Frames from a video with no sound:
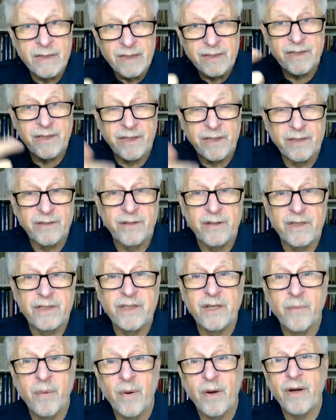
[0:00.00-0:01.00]
And that's the
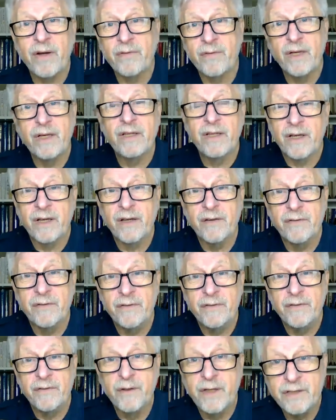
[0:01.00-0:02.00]
interesting part, right? Like
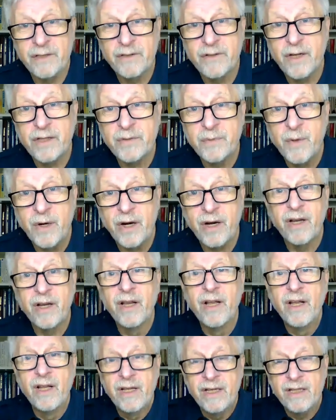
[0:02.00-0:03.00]
if you look at stretch
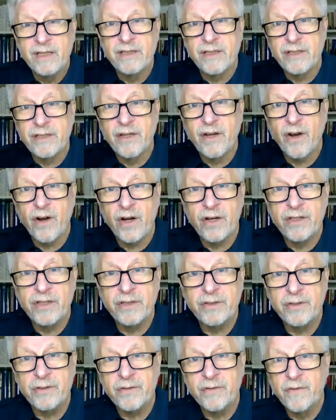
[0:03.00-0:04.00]
mark, it's a
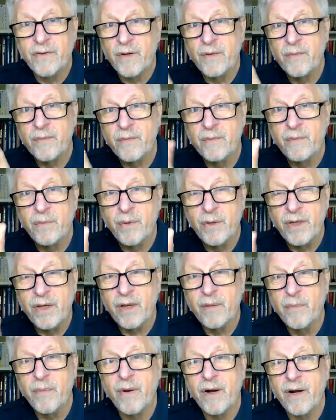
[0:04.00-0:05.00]
scar tissue from
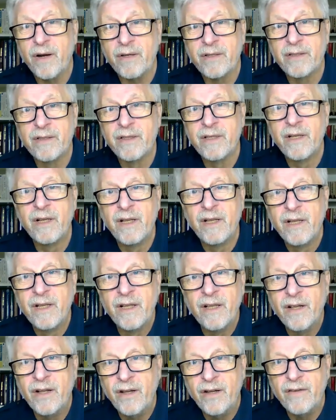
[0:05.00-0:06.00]
pulling apart
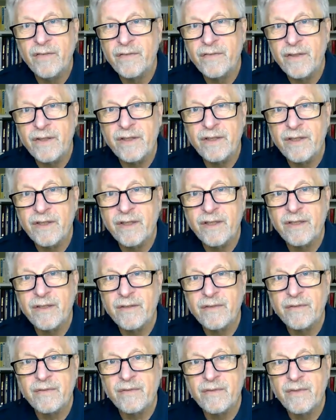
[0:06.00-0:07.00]
of
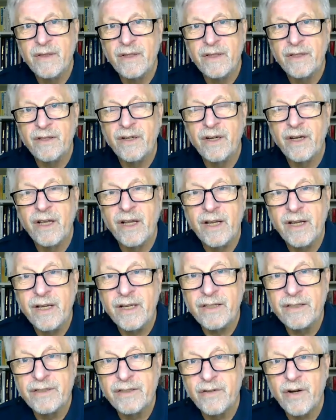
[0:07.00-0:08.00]
the um,
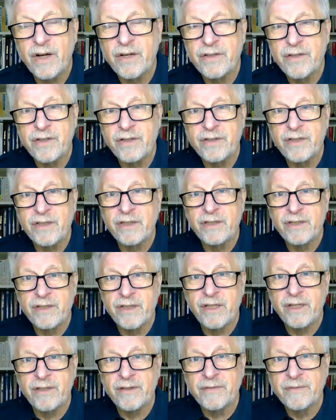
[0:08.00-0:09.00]
underlying structures in
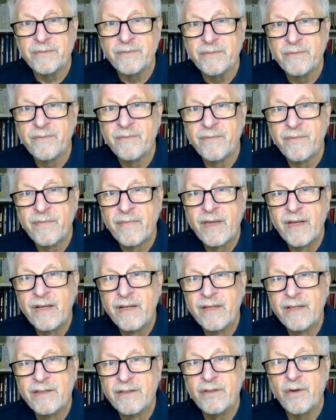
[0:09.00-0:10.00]
the skin.
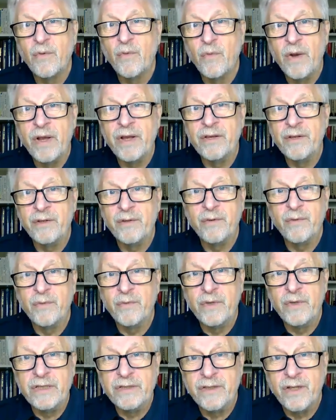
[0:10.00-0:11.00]
So when
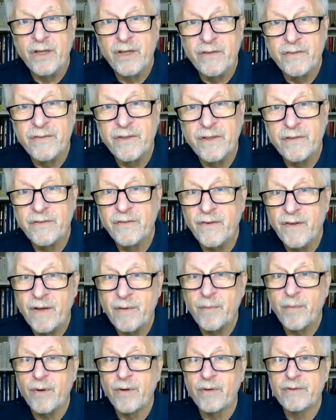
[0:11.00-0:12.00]
you dissolve the
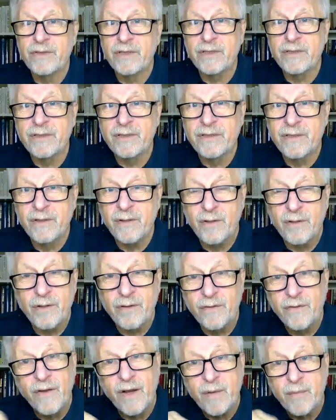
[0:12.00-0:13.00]
fibrosis
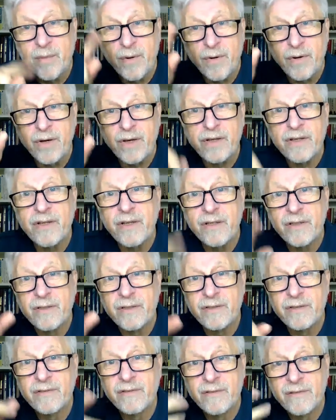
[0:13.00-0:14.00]
or the
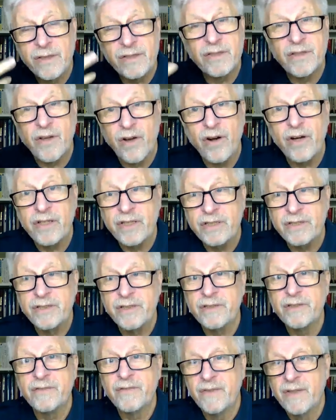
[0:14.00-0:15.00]
fibroid, the scar
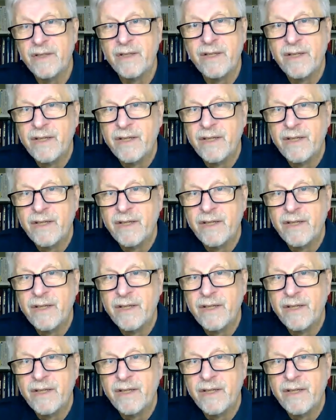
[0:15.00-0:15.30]
tissue,